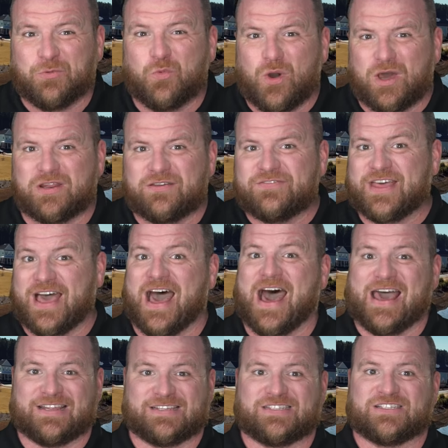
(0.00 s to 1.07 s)
one of the
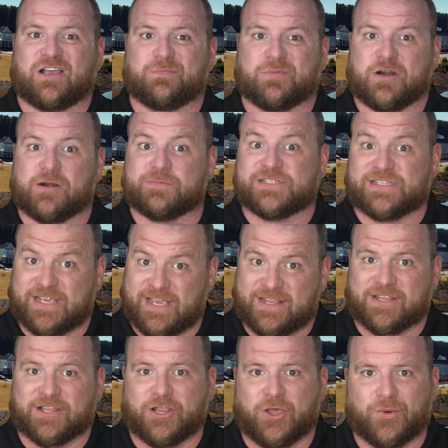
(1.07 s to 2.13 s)
hottest suburbs
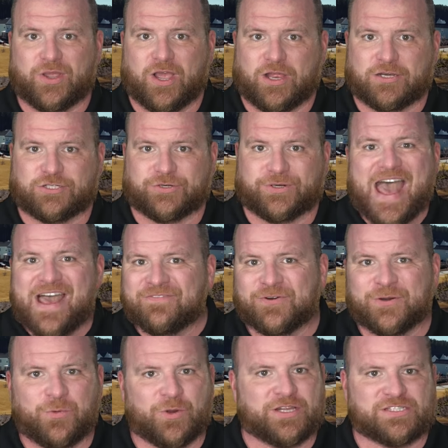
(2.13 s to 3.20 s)
in the Low Country.
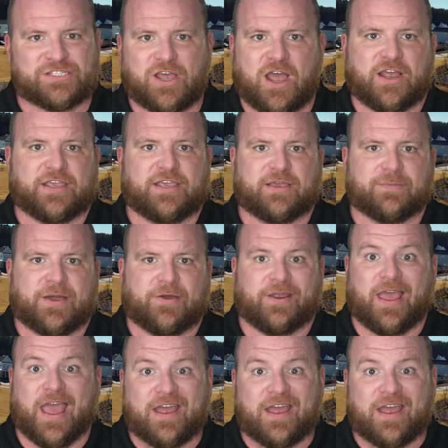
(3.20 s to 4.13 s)
Everyone is talking about it.